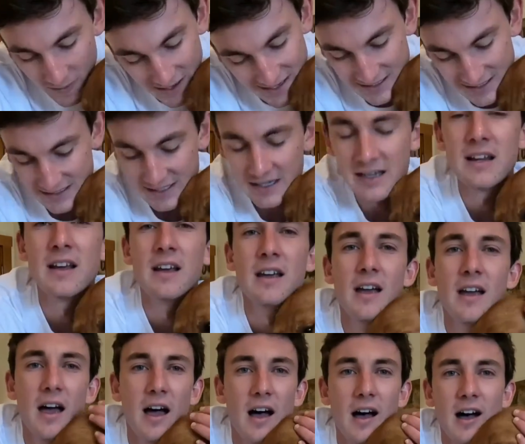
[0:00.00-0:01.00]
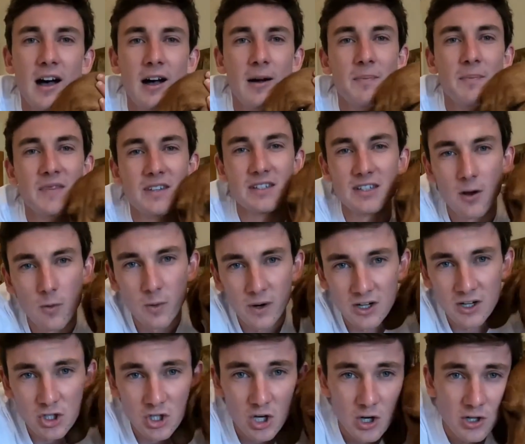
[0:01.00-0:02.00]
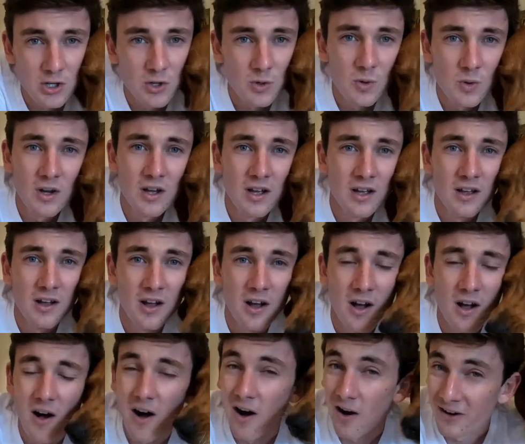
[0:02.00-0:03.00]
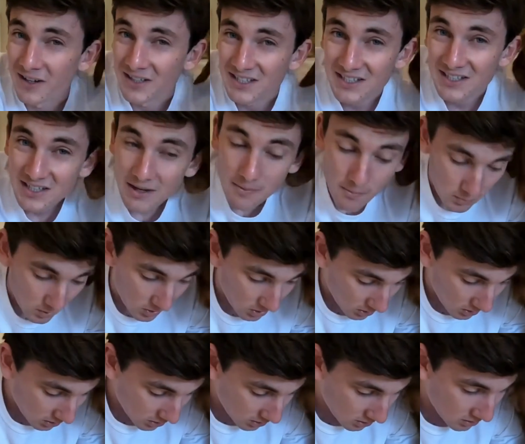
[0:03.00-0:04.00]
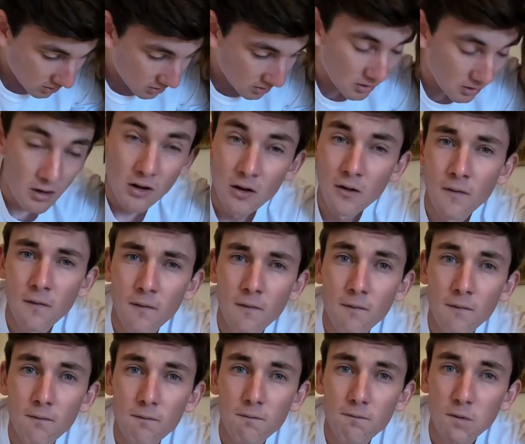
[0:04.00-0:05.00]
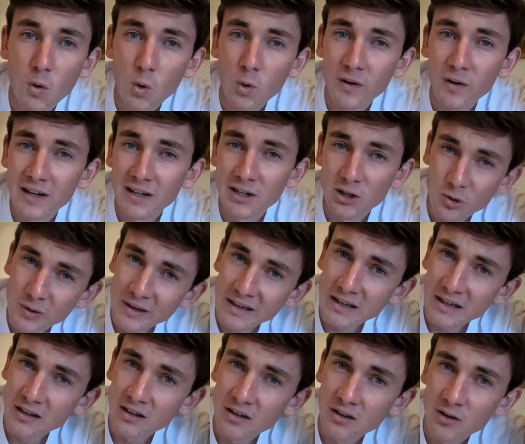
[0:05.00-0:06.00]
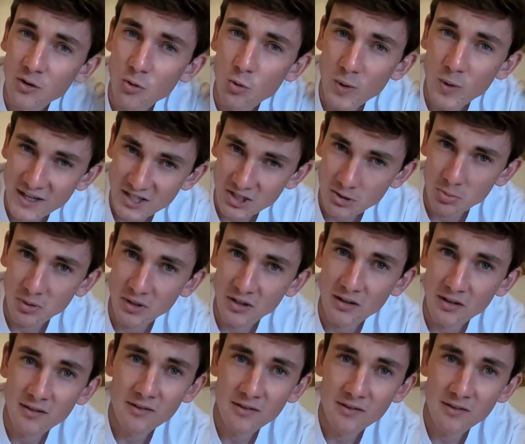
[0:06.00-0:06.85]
wait. So we're gonna show you our simple 4-ingredient recipe.